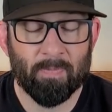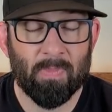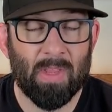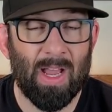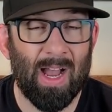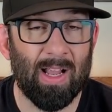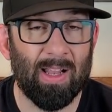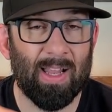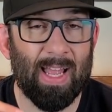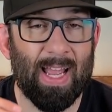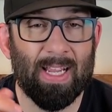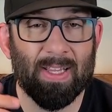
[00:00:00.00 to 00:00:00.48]

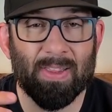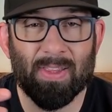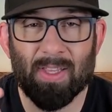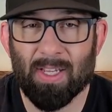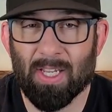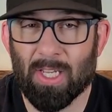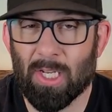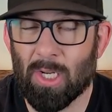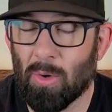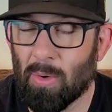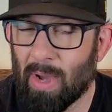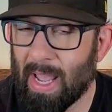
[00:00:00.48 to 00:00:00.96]
I like the,
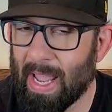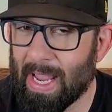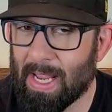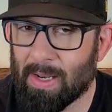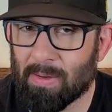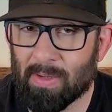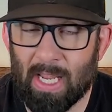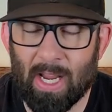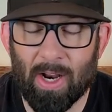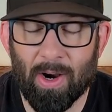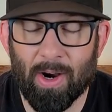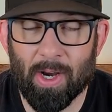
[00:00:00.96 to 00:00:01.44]
you know, eight
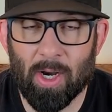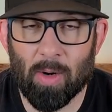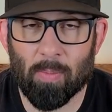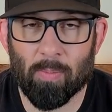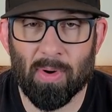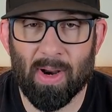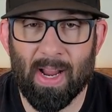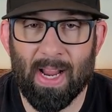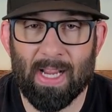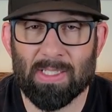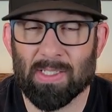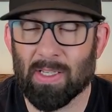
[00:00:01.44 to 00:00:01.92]
carrier
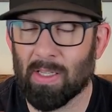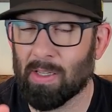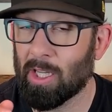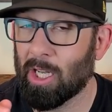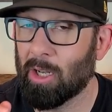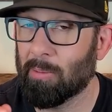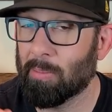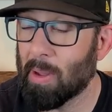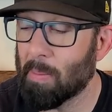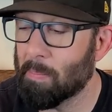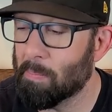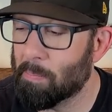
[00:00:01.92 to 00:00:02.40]
braids a
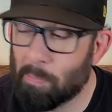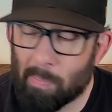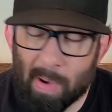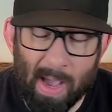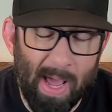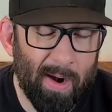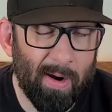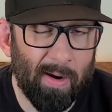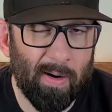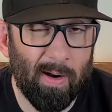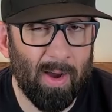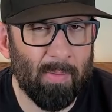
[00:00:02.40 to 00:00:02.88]
little bit
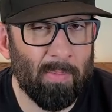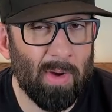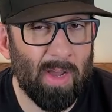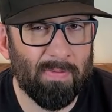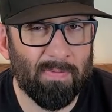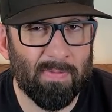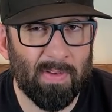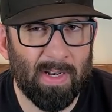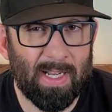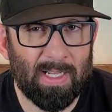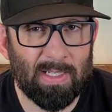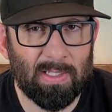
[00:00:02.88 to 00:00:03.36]
better on my
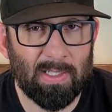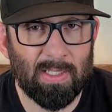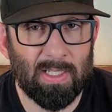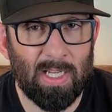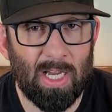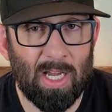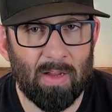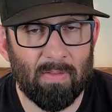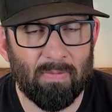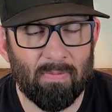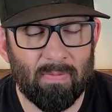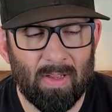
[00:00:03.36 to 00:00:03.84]
finesse
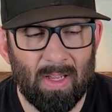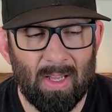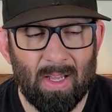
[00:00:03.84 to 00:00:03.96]
stuff.